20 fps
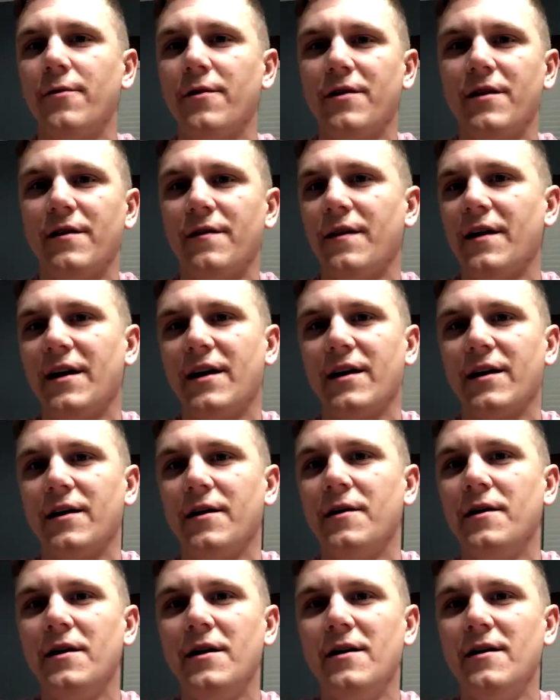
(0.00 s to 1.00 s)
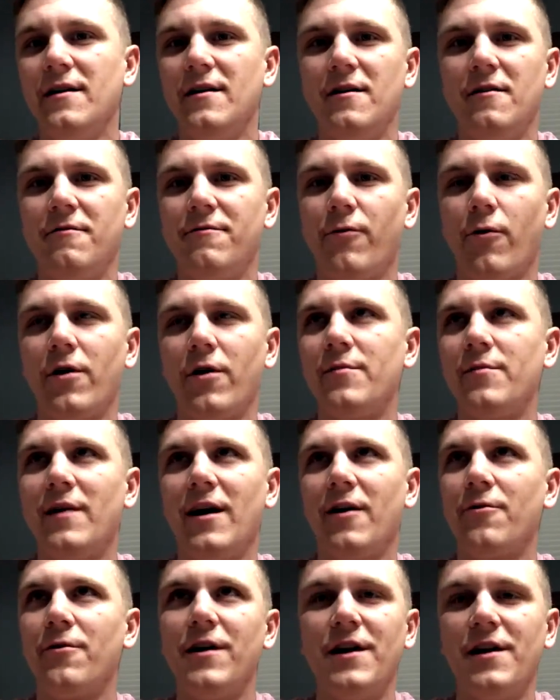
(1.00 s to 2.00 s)
within like a
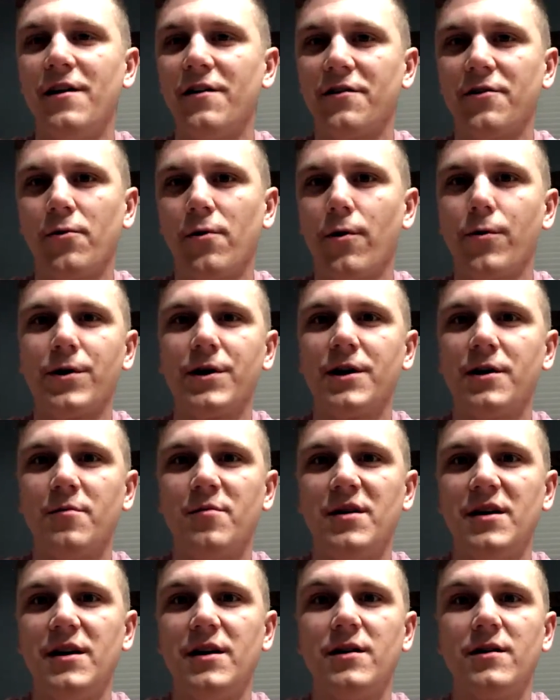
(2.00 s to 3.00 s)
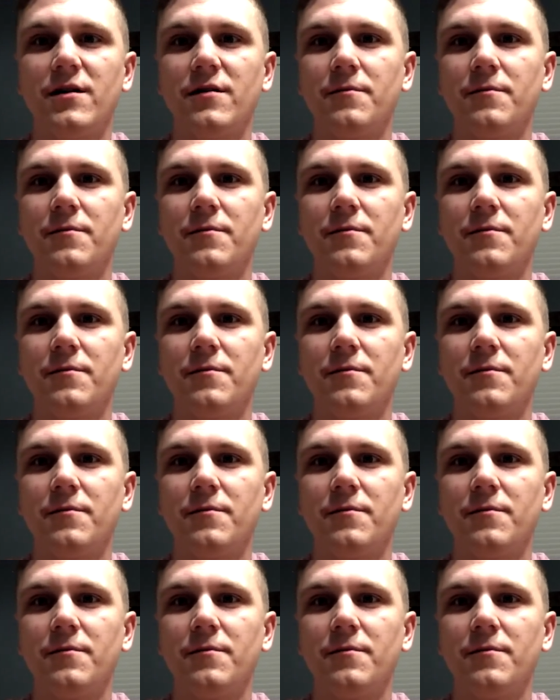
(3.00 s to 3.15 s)
40-mile radius of where we're going to be.